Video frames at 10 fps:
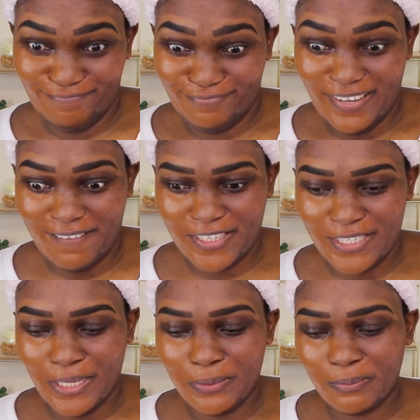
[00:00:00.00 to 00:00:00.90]
Never
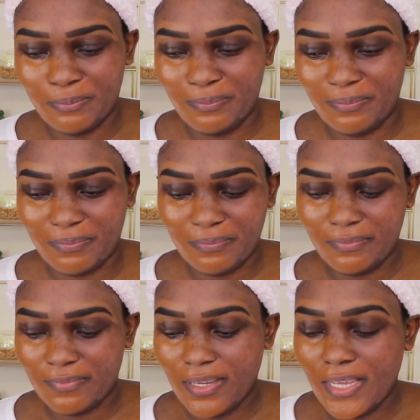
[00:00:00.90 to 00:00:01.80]
know.
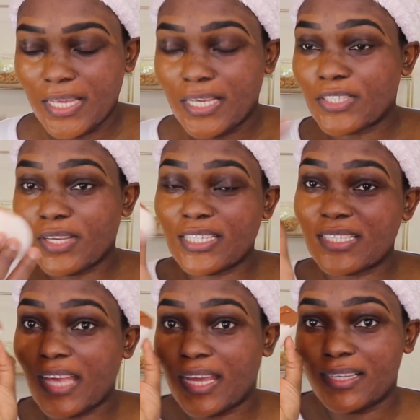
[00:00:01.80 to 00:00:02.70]
So I
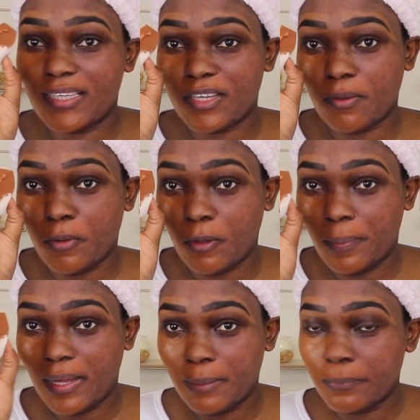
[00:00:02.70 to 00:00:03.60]
just added a little more
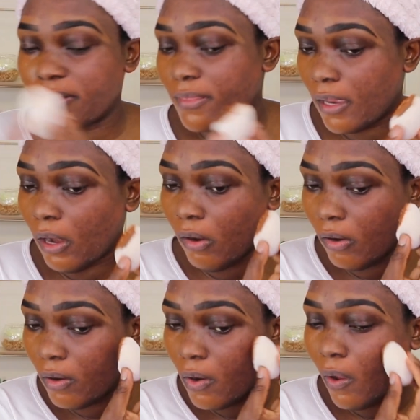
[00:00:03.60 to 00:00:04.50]
pumps there,